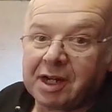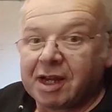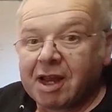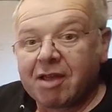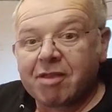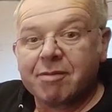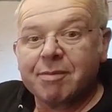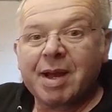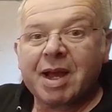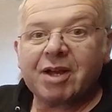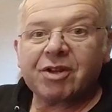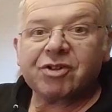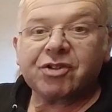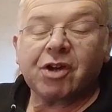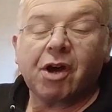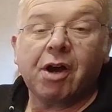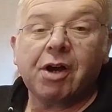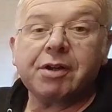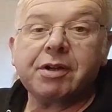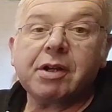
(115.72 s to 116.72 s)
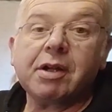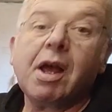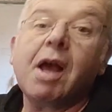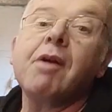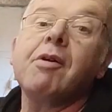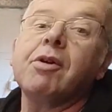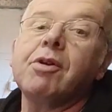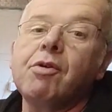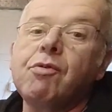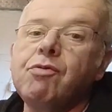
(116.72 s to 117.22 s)
going to get them outside.
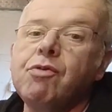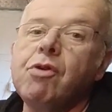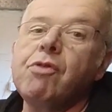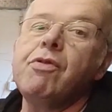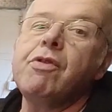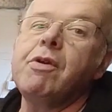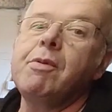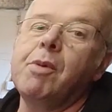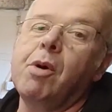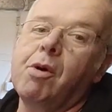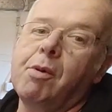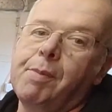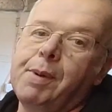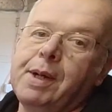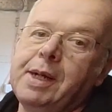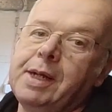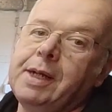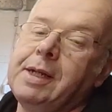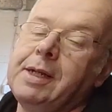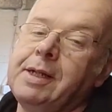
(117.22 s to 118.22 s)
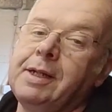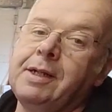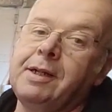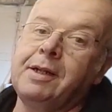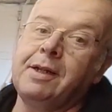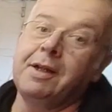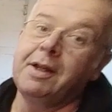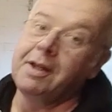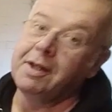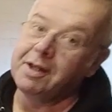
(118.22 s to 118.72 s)
I'm going to run them up.
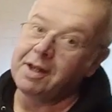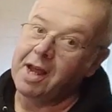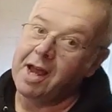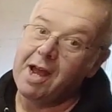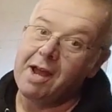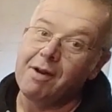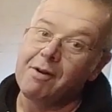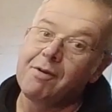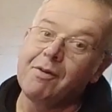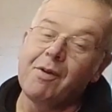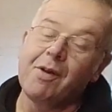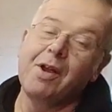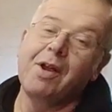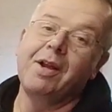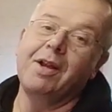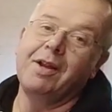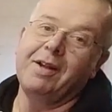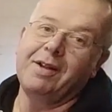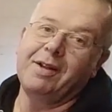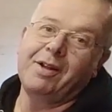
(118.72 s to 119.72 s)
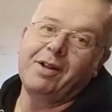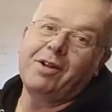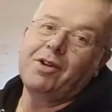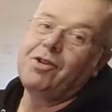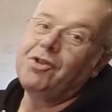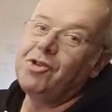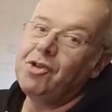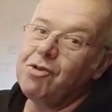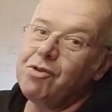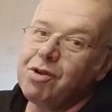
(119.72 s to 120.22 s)
Now,
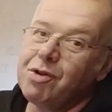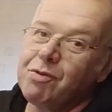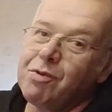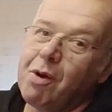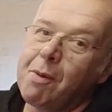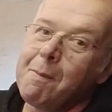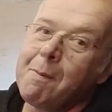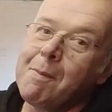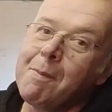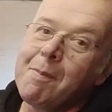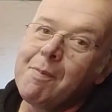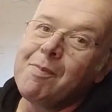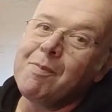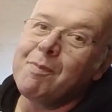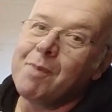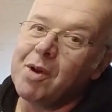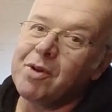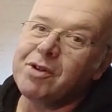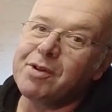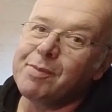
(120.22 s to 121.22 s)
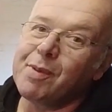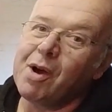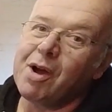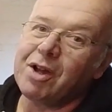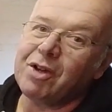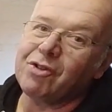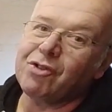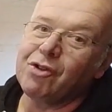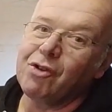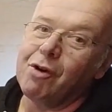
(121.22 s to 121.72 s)
do you run
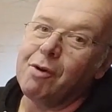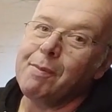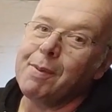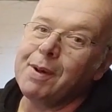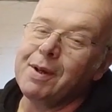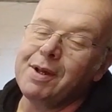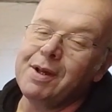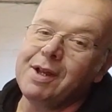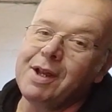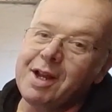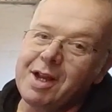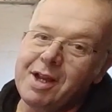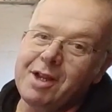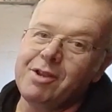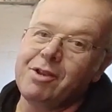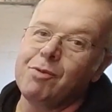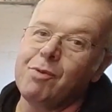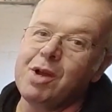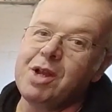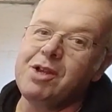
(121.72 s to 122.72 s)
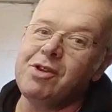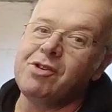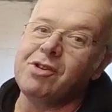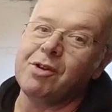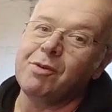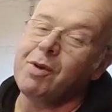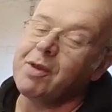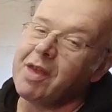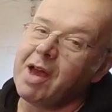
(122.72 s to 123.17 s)
motorbikes up in the winter